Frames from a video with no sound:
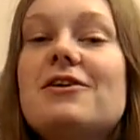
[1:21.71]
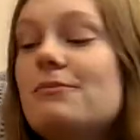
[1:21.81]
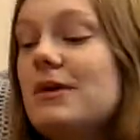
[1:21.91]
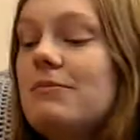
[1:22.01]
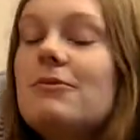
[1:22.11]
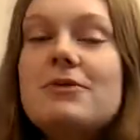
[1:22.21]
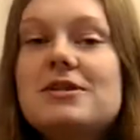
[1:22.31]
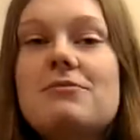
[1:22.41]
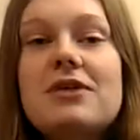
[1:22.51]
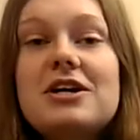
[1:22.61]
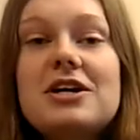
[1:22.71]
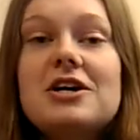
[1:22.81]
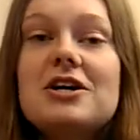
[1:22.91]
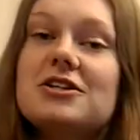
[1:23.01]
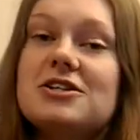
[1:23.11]
There maybe will be something in
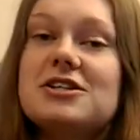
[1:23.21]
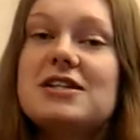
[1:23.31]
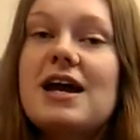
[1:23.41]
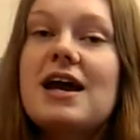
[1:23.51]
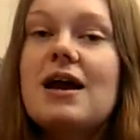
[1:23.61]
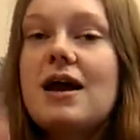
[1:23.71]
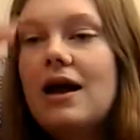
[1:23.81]
here to say.